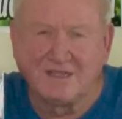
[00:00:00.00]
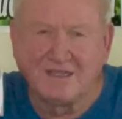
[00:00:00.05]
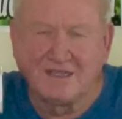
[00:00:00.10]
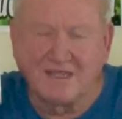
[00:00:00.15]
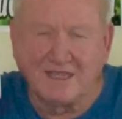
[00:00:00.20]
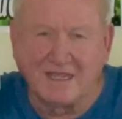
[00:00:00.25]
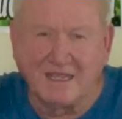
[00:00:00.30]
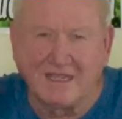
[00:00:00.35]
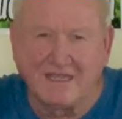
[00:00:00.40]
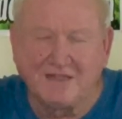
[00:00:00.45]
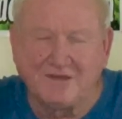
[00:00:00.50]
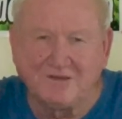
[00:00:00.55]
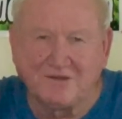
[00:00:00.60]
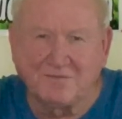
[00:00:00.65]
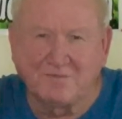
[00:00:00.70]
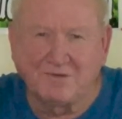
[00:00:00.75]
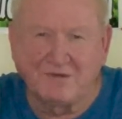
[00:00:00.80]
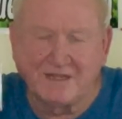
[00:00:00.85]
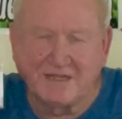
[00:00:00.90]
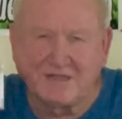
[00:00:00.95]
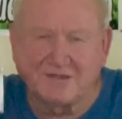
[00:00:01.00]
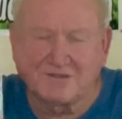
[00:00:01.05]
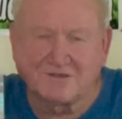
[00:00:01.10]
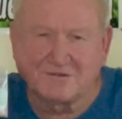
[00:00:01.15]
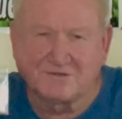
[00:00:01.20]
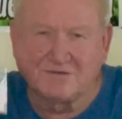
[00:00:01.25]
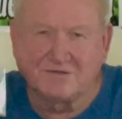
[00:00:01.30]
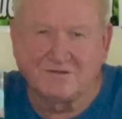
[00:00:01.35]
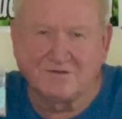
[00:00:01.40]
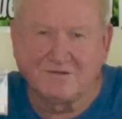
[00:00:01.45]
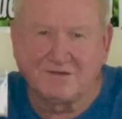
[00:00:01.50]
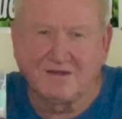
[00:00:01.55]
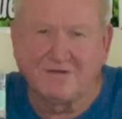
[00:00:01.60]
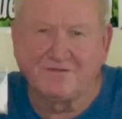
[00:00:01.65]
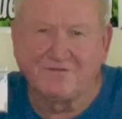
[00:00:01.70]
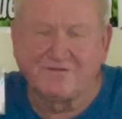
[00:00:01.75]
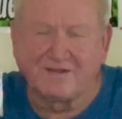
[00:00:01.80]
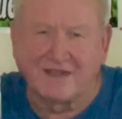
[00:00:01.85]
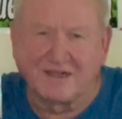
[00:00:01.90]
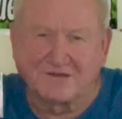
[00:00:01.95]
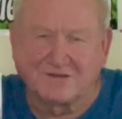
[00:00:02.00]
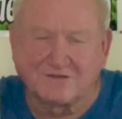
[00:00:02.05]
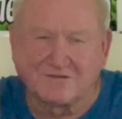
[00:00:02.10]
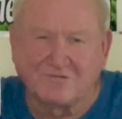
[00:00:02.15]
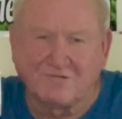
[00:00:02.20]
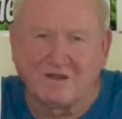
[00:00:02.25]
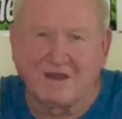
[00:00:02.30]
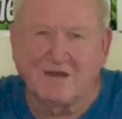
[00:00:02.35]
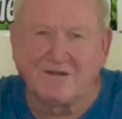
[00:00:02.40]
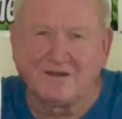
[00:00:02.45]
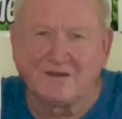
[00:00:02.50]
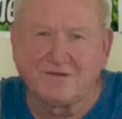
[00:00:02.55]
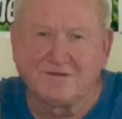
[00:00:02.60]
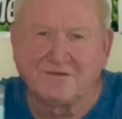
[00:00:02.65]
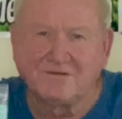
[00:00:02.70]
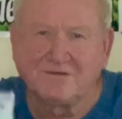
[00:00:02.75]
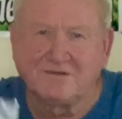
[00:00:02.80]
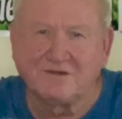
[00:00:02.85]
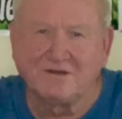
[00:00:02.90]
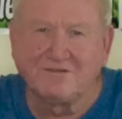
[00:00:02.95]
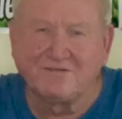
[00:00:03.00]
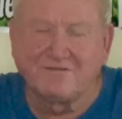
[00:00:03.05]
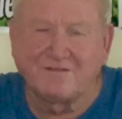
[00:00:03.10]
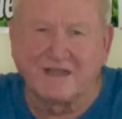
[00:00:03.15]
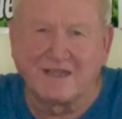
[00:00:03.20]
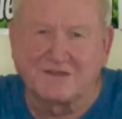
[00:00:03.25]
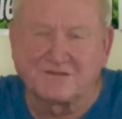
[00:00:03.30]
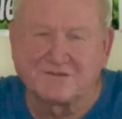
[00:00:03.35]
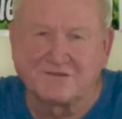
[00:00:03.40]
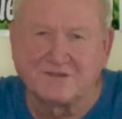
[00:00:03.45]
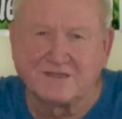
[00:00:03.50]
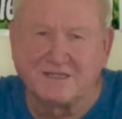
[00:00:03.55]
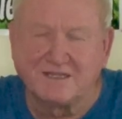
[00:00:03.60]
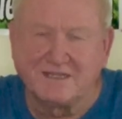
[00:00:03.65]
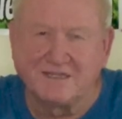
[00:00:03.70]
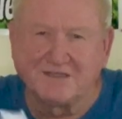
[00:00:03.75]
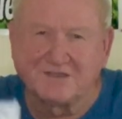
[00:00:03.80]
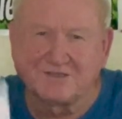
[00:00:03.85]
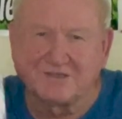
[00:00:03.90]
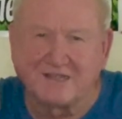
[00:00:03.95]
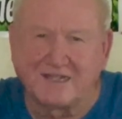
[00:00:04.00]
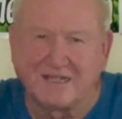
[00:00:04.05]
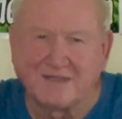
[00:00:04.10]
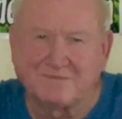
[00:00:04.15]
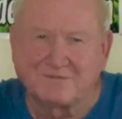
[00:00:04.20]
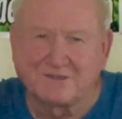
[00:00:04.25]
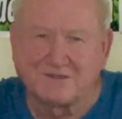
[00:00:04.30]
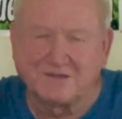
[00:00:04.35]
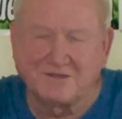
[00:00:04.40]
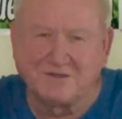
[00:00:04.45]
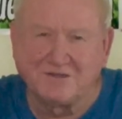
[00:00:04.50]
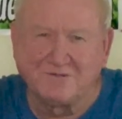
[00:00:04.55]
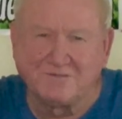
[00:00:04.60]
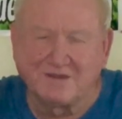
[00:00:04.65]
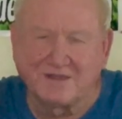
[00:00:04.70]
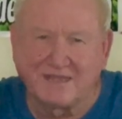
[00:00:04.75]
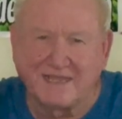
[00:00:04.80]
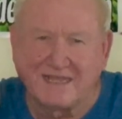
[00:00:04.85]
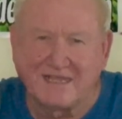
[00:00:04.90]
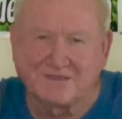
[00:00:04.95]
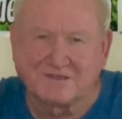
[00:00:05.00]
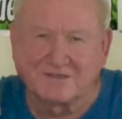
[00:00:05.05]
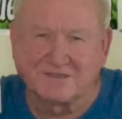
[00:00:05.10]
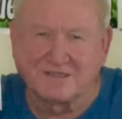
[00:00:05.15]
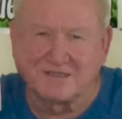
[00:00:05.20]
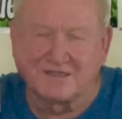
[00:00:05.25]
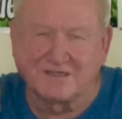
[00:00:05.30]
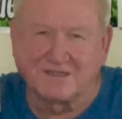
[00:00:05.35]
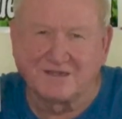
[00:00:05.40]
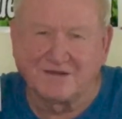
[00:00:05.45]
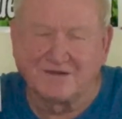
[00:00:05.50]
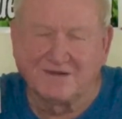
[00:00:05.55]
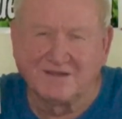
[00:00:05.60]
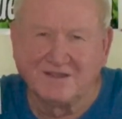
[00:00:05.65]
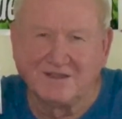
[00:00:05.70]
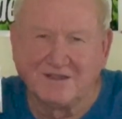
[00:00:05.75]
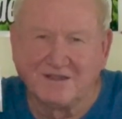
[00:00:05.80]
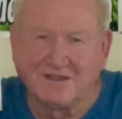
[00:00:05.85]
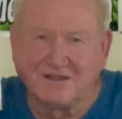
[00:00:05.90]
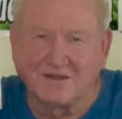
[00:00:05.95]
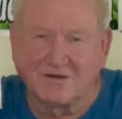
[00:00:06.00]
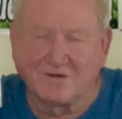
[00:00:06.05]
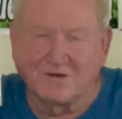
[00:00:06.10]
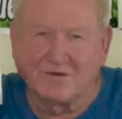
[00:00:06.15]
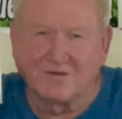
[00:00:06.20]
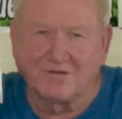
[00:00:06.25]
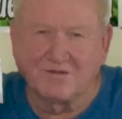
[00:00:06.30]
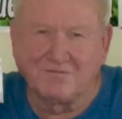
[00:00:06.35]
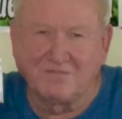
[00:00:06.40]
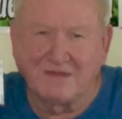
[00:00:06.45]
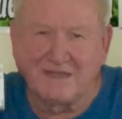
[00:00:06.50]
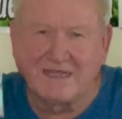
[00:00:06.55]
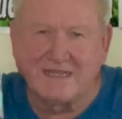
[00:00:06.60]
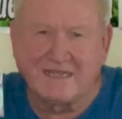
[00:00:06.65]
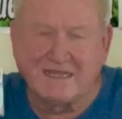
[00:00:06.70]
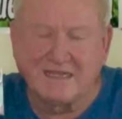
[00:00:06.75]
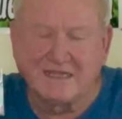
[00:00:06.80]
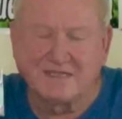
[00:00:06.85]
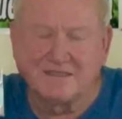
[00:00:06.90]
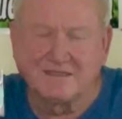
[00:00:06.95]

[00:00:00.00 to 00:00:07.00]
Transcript: and your plants are going to grow faster. Why are they going to grow faster? The enzymes and the humic acid in here are going to make